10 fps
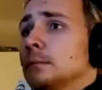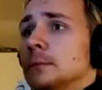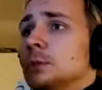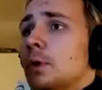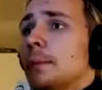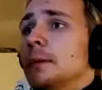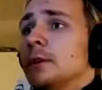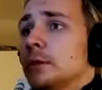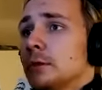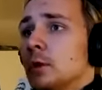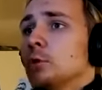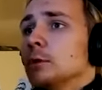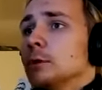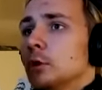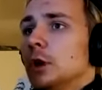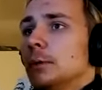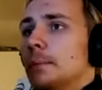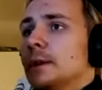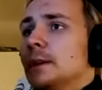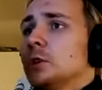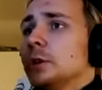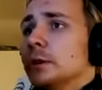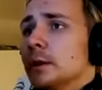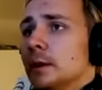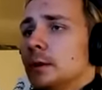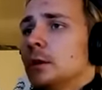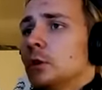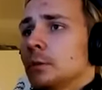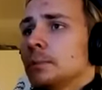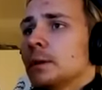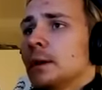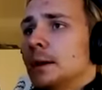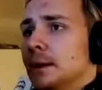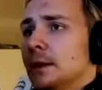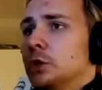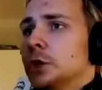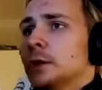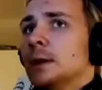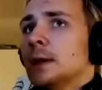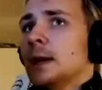It's probably because those local populations in Europe and Asia